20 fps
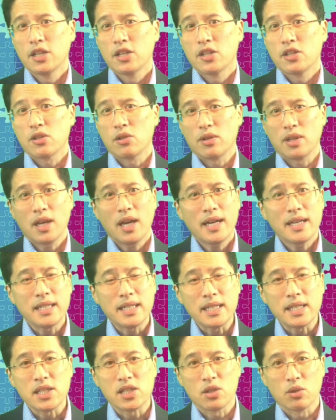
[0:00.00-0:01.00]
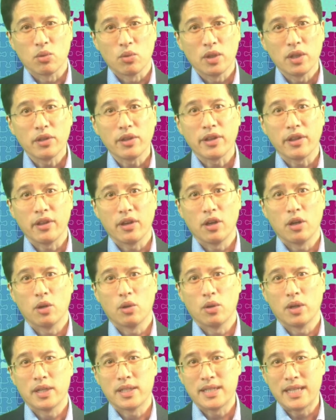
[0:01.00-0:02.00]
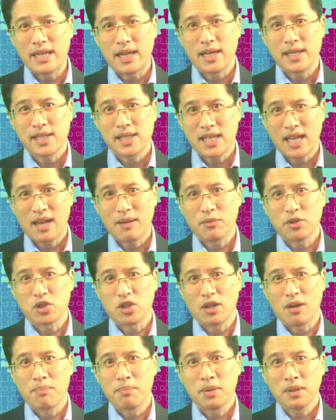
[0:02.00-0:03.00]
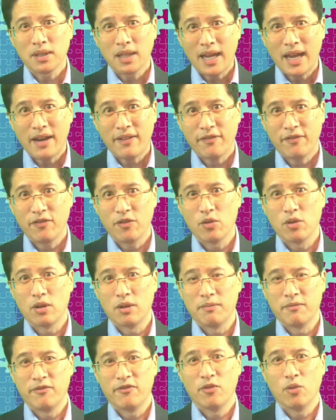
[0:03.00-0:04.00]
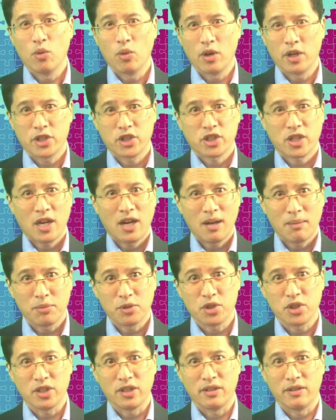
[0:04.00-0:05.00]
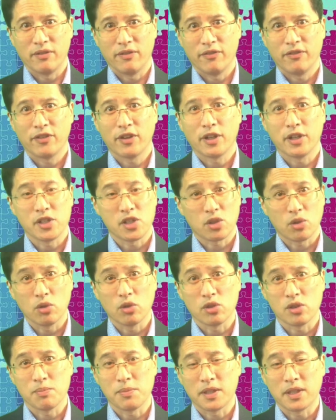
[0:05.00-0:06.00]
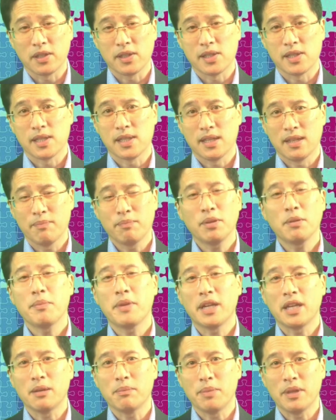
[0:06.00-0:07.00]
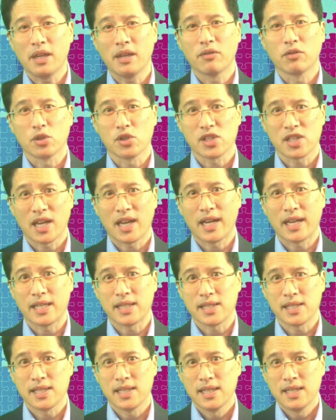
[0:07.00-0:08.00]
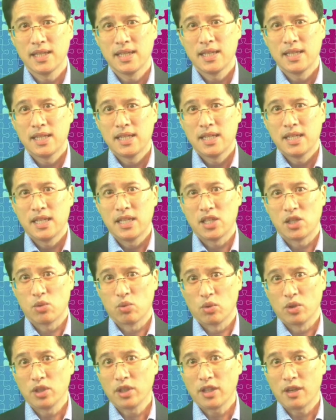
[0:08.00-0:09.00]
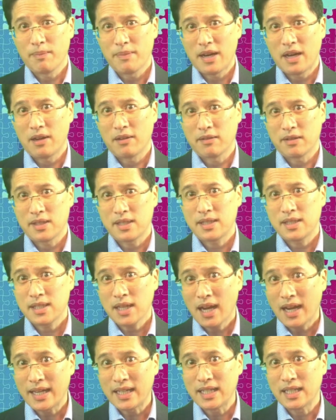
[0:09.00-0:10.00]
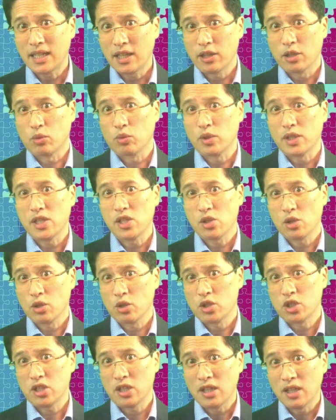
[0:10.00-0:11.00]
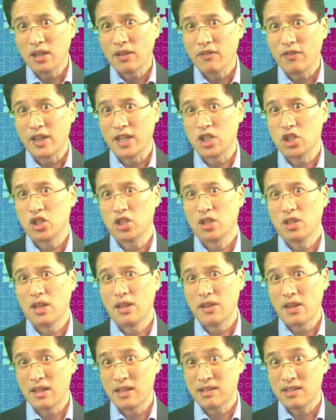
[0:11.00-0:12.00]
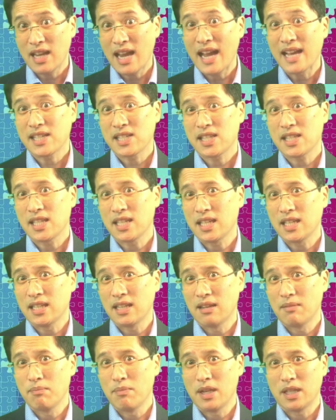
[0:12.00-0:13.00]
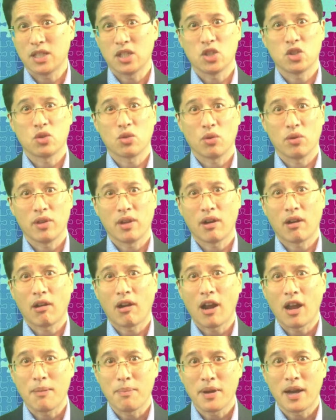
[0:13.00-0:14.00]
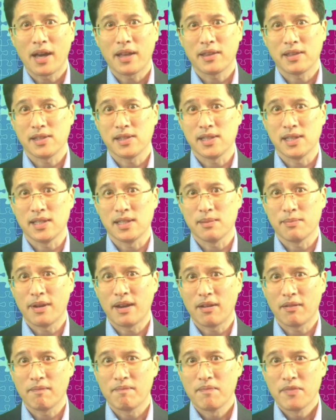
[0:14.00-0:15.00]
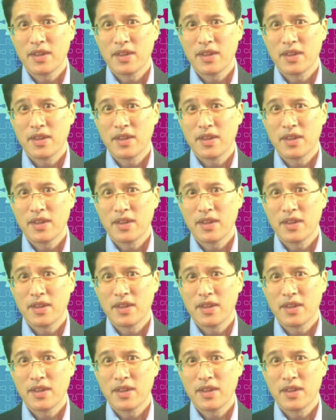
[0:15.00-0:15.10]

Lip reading: So the idea is to really, though, establish a platform for accomplishing various goals, because implementing behavioral science is really about tying together research, innovation, and then testing and making sure that our hypotheses about